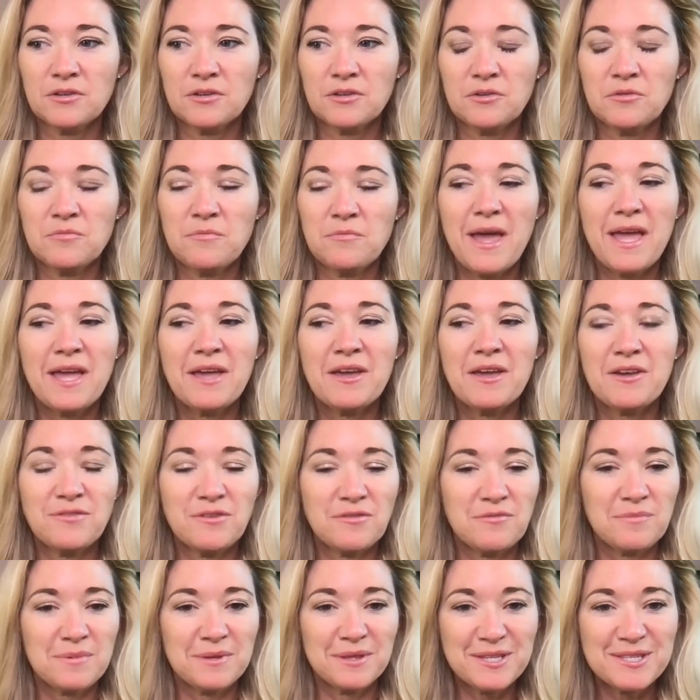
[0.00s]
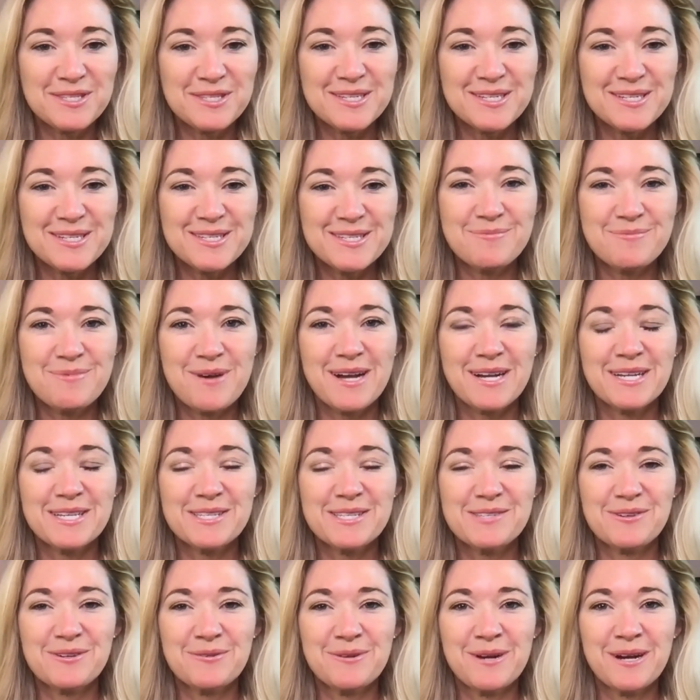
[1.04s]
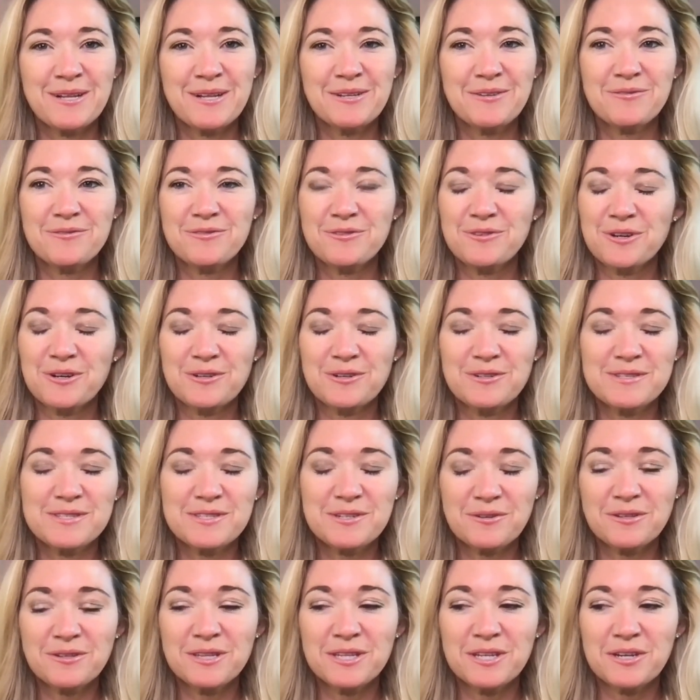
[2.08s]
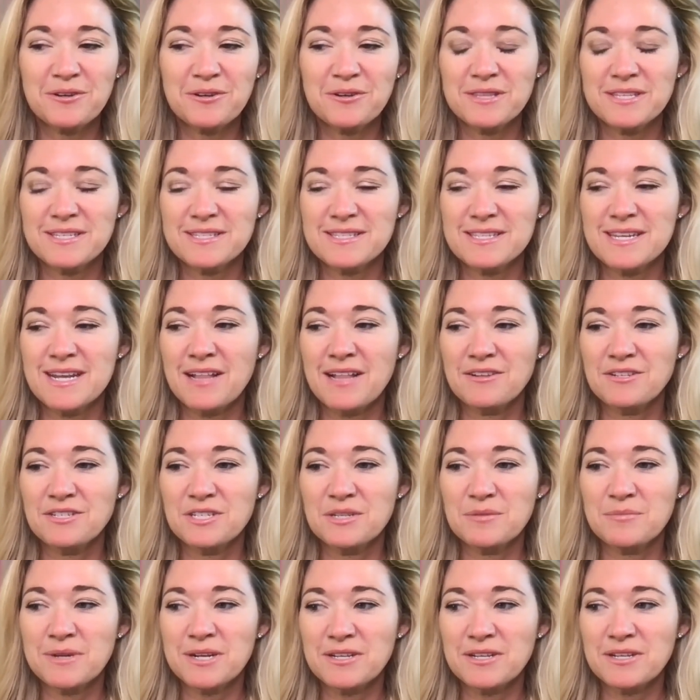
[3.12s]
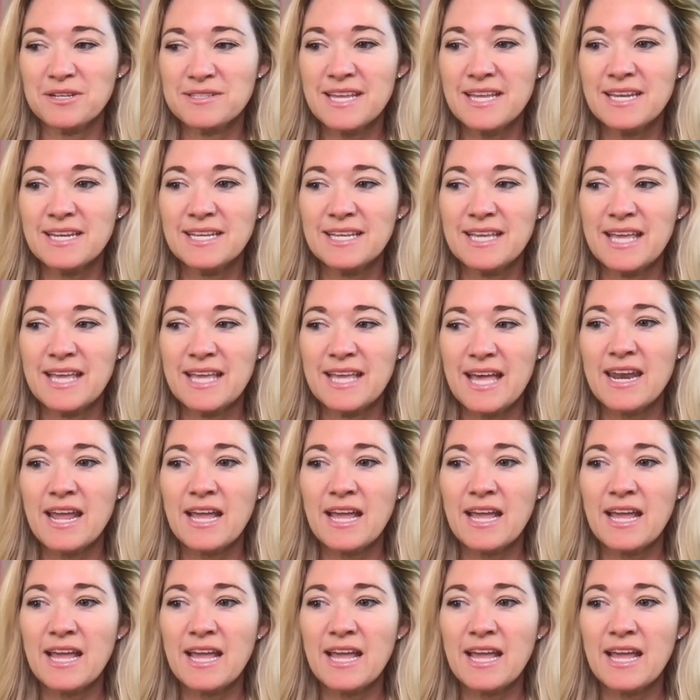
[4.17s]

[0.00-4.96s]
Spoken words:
you may, if you've been listening to the podcast for a while, you've certainly heard this analogy, but I'll say it again.